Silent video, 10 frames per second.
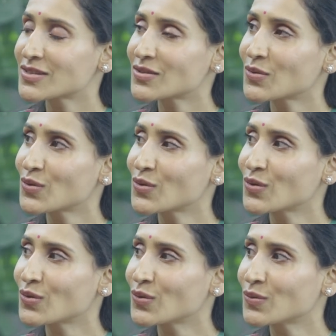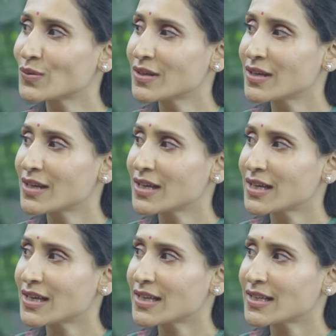So
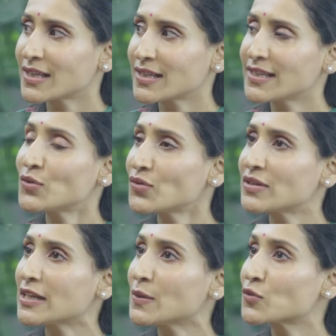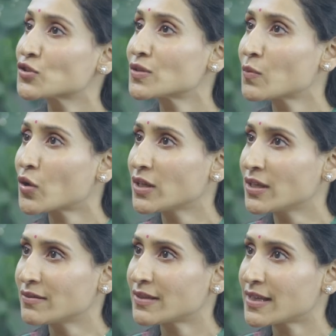they don't really push the
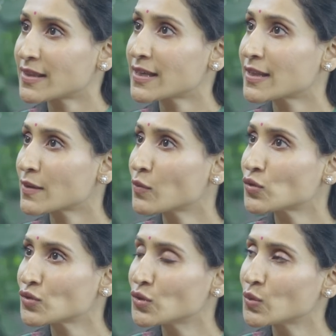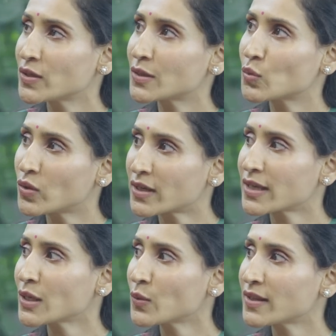body. It's more to do with
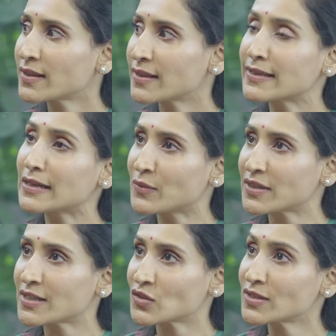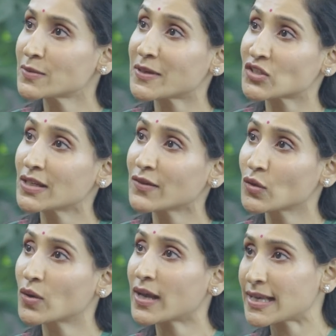working with the limitations, especially if
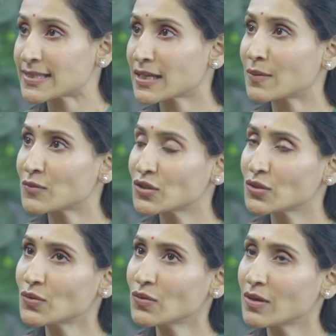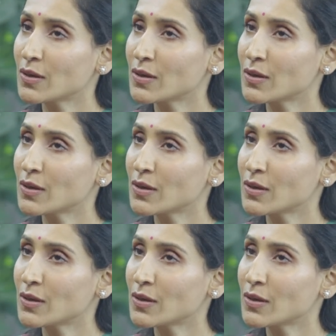yoga has come to you